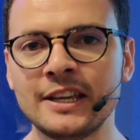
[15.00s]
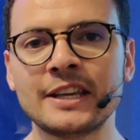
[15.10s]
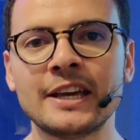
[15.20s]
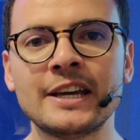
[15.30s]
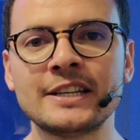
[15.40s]

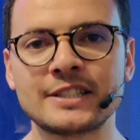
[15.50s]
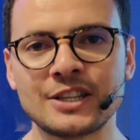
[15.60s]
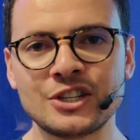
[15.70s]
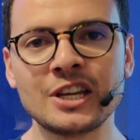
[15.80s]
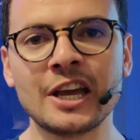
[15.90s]
EKS,
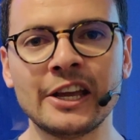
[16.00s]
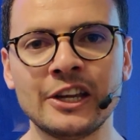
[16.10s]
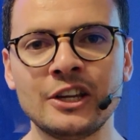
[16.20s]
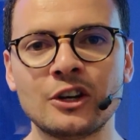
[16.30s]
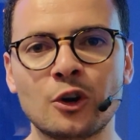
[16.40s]

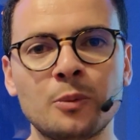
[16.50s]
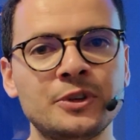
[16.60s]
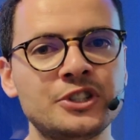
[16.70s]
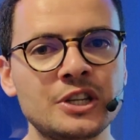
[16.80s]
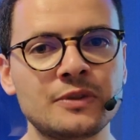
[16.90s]
GKE,
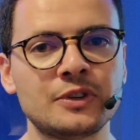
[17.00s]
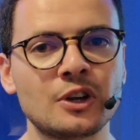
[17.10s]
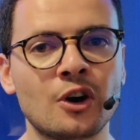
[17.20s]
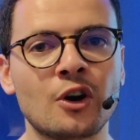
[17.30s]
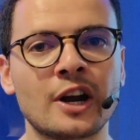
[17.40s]
OpenShift,
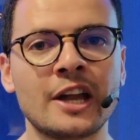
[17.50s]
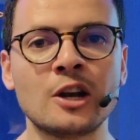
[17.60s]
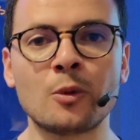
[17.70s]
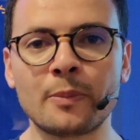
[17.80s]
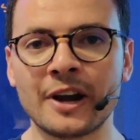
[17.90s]
or an
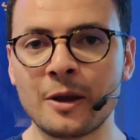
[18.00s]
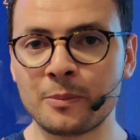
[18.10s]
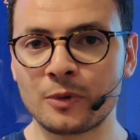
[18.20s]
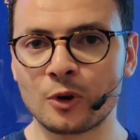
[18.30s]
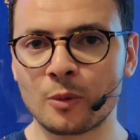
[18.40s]

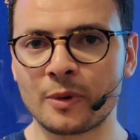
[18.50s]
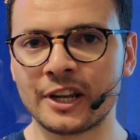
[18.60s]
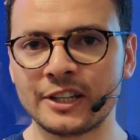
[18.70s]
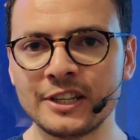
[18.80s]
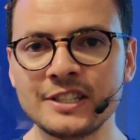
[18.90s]
on-prem
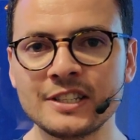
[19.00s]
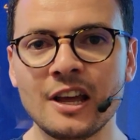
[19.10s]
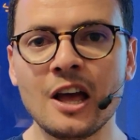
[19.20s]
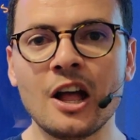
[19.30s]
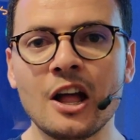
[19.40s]
Kubernetes.
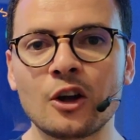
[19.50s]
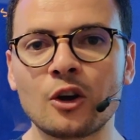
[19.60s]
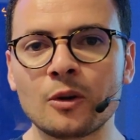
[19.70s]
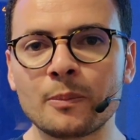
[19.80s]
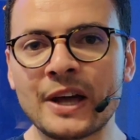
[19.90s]

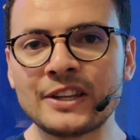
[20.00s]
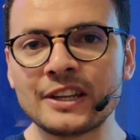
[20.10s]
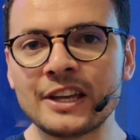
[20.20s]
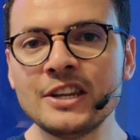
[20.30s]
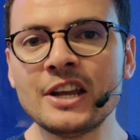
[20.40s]

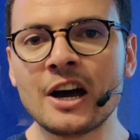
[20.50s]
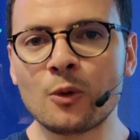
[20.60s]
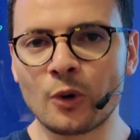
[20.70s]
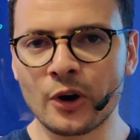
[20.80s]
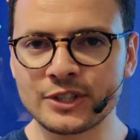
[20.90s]
But KEDA
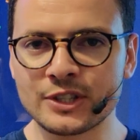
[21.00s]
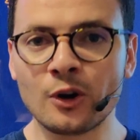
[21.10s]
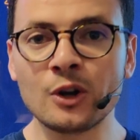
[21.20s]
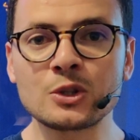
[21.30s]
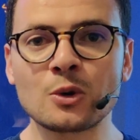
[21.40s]
works
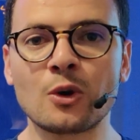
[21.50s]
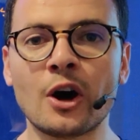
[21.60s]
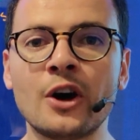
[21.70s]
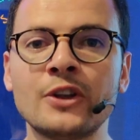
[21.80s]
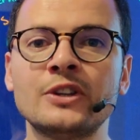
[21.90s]
also
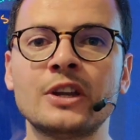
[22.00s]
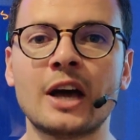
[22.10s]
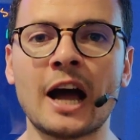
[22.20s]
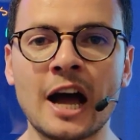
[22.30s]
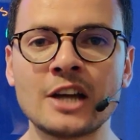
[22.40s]
on
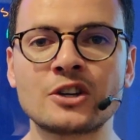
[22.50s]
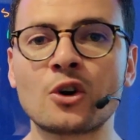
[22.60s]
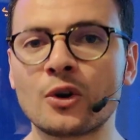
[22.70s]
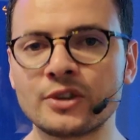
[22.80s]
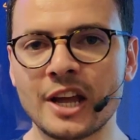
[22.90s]
Azure
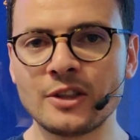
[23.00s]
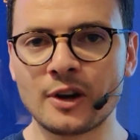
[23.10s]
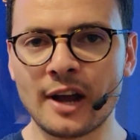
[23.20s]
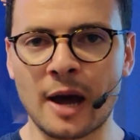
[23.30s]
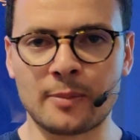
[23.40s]

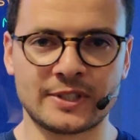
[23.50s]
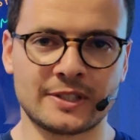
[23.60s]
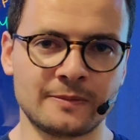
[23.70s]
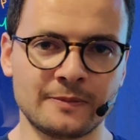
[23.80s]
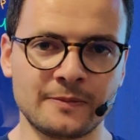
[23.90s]
Container Apps.